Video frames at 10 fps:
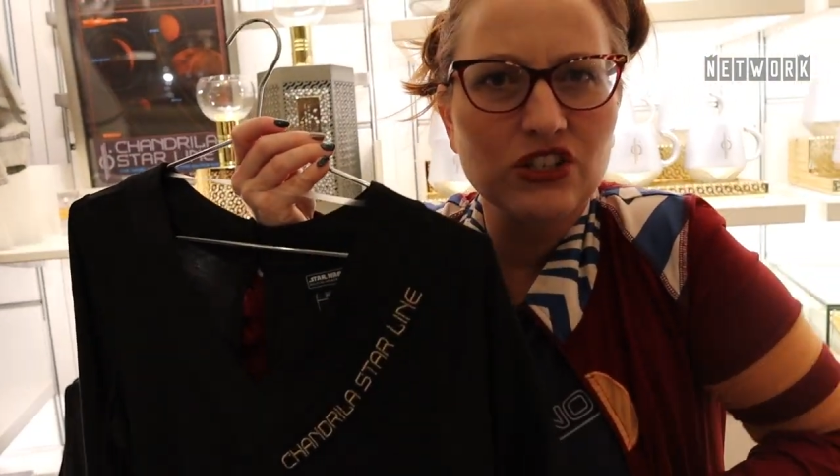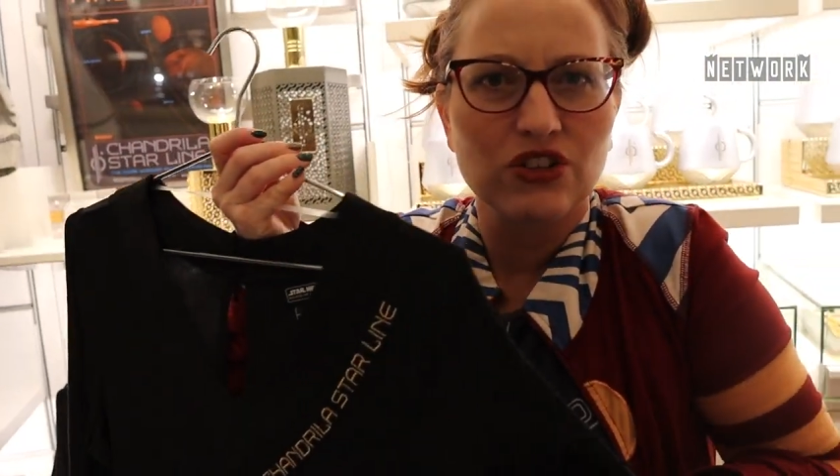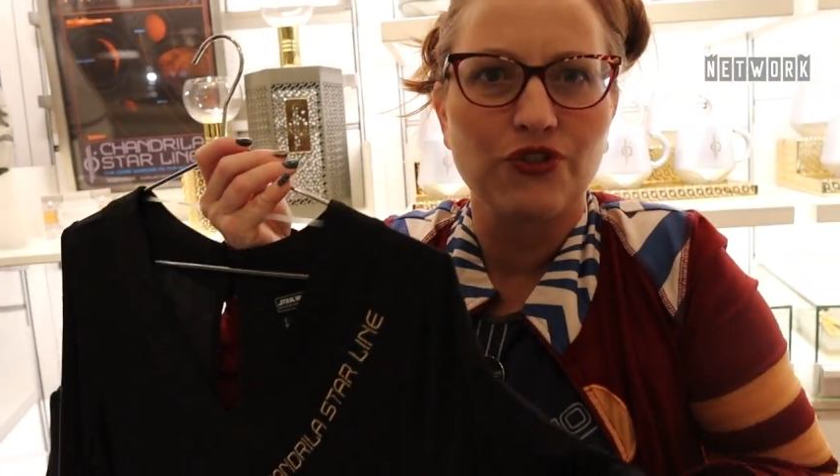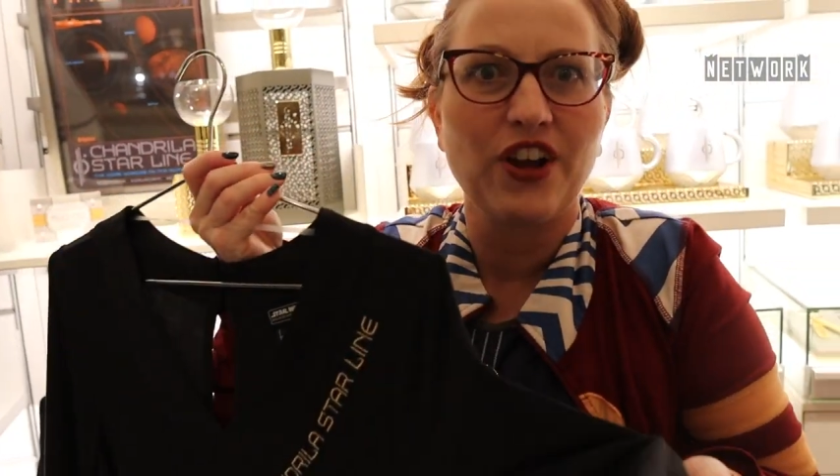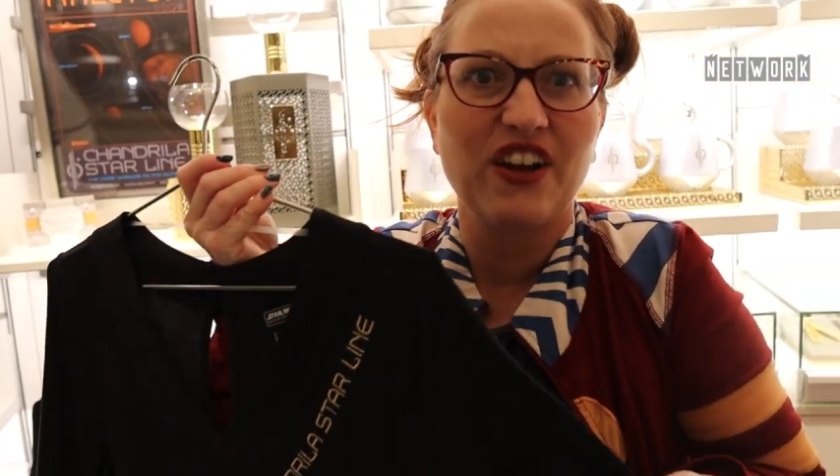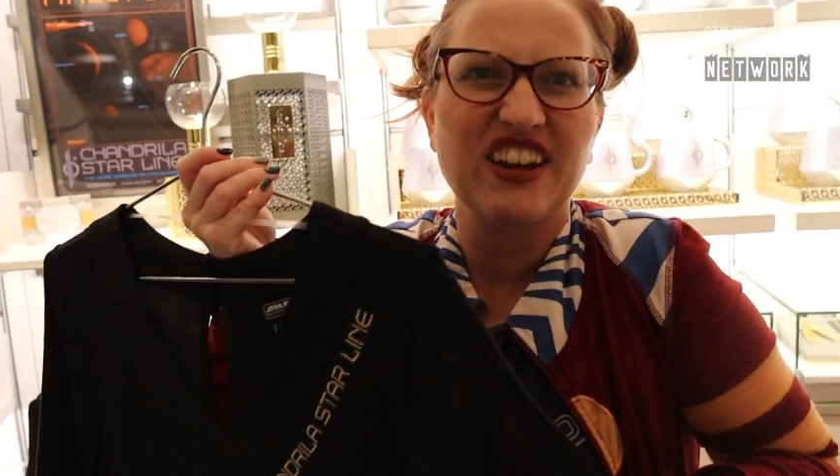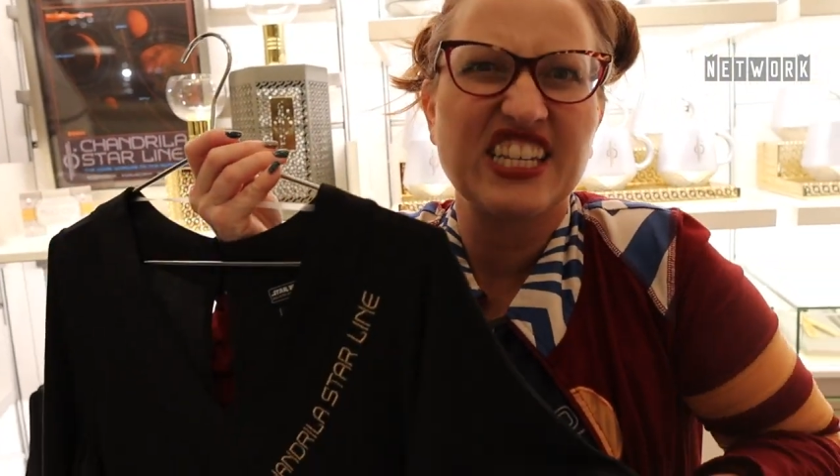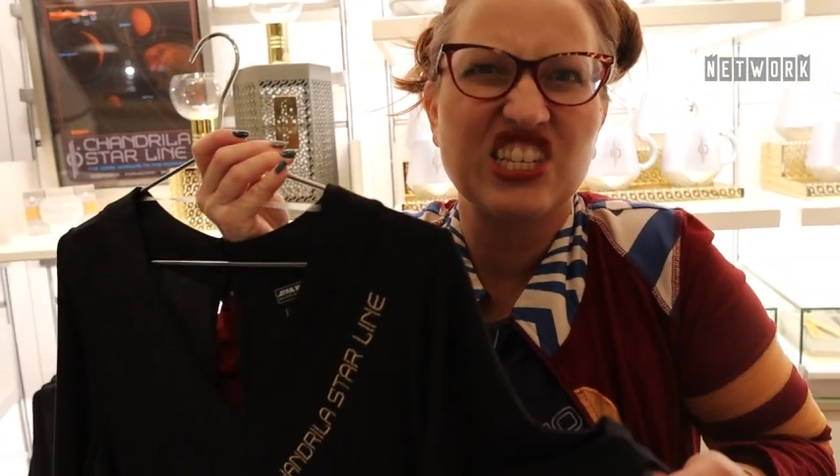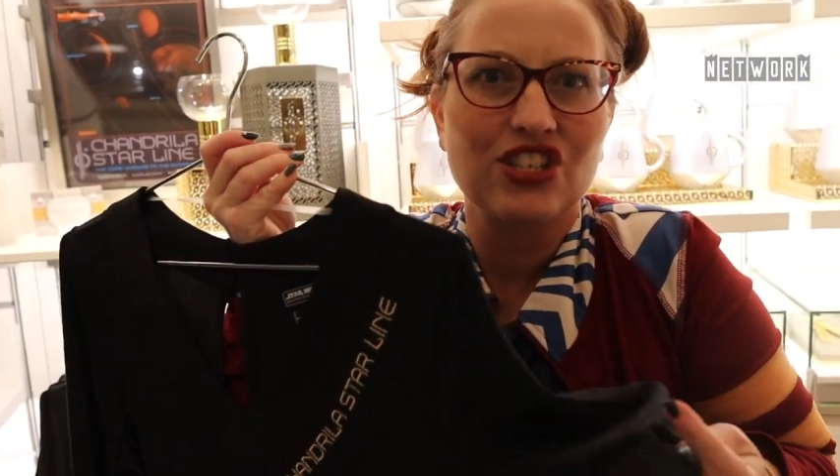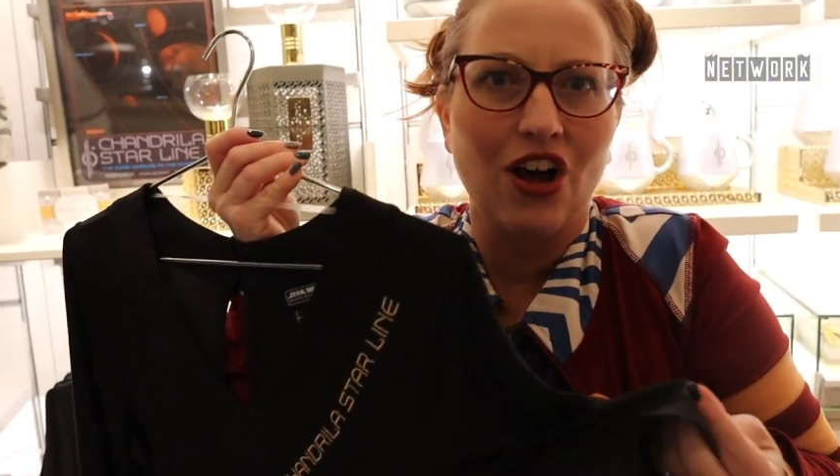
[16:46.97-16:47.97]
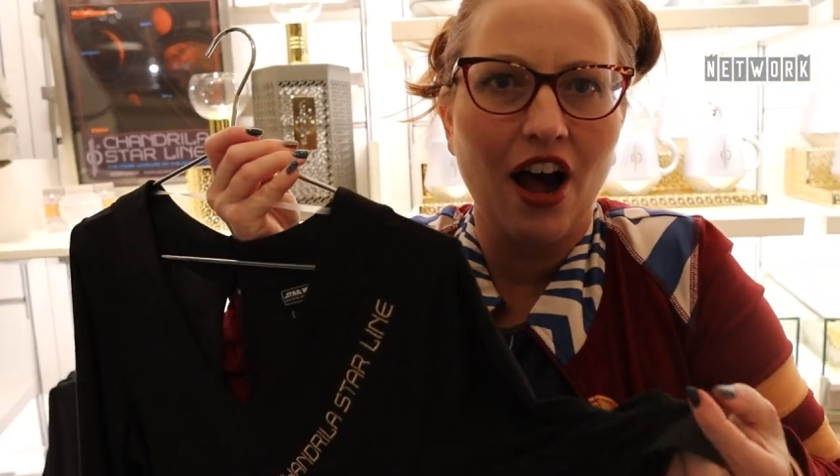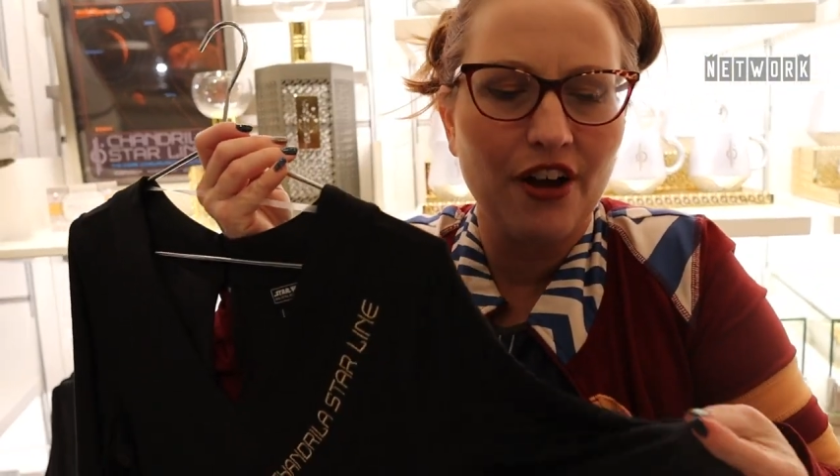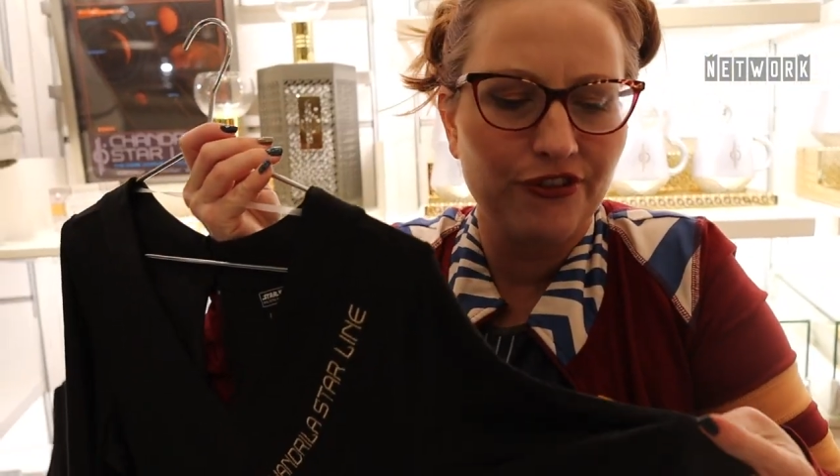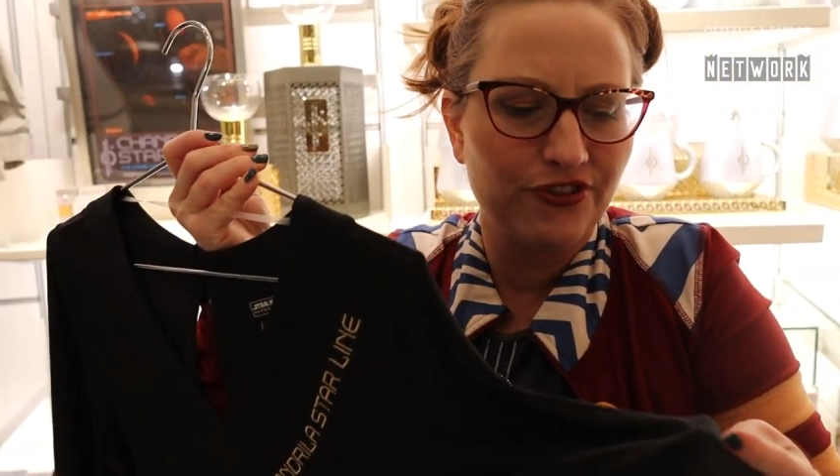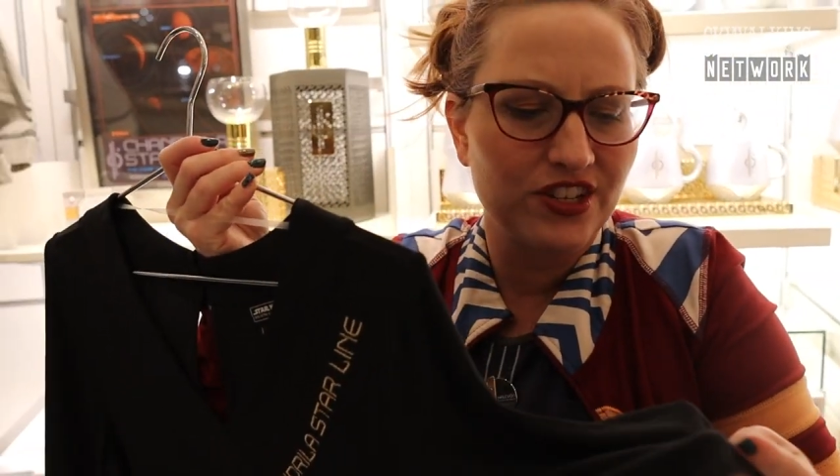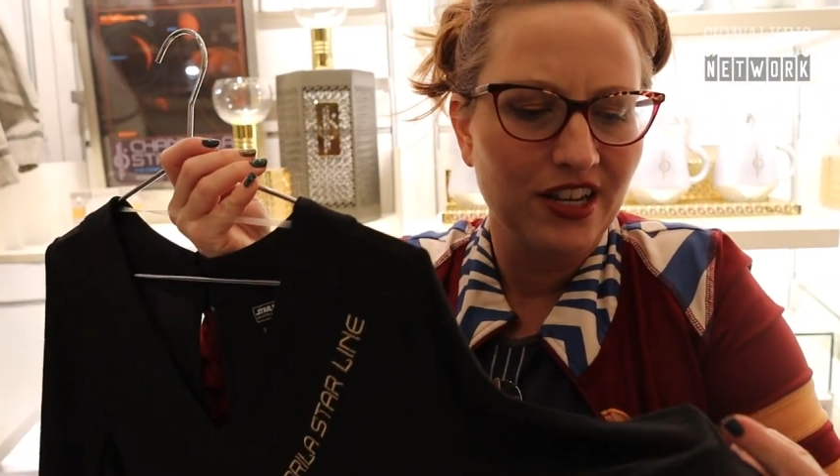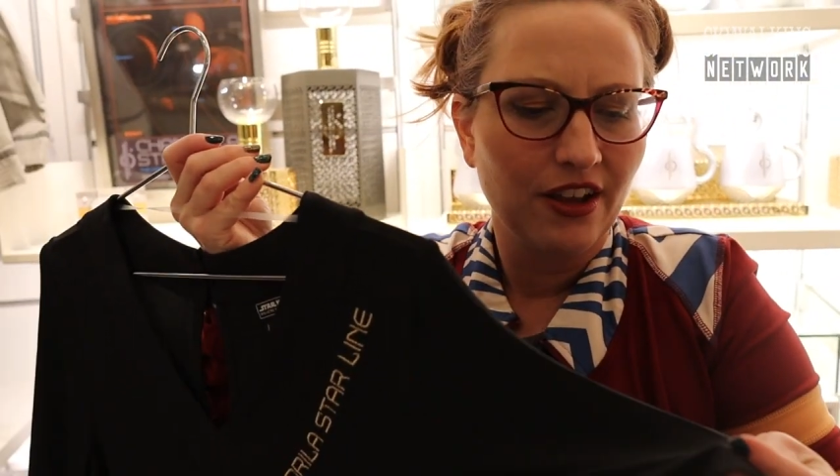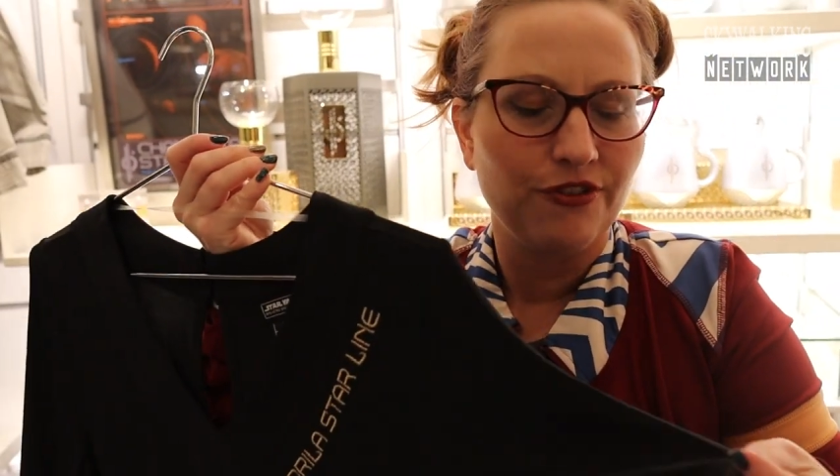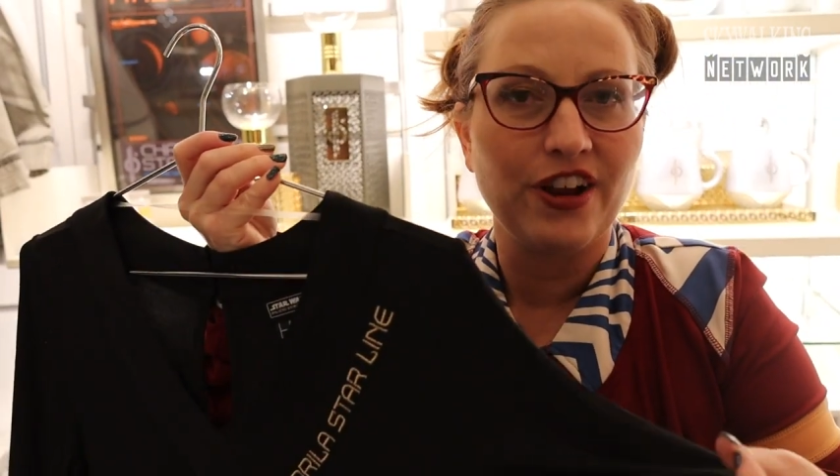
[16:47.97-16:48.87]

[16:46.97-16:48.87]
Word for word: so it's very soft,